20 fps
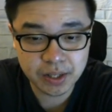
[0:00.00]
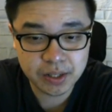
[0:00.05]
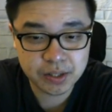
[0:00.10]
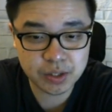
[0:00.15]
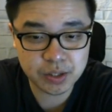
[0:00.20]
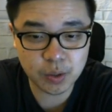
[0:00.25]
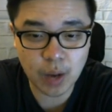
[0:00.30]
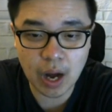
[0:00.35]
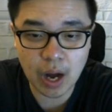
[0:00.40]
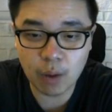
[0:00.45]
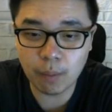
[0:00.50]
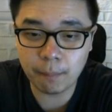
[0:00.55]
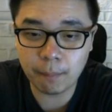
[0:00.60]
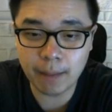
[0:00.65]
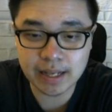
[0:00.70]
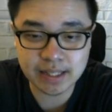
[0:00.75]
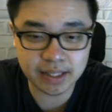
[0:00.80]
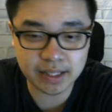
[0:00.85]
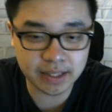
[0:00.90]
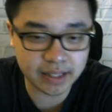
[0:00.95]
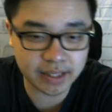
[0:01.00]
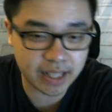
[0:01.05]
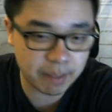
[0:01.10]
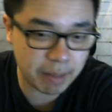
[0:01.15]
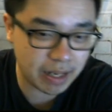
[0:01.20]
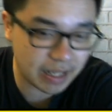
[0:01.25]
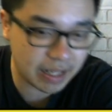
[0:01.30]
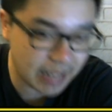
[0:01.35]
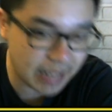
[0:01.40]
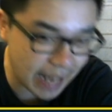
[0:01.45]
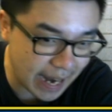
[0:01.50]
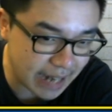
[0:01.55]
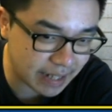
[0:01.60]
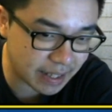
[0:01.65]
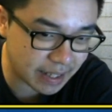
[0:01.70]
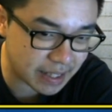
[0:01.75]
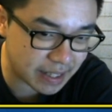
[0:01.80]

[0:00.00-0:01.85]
So our Musketeer came in late,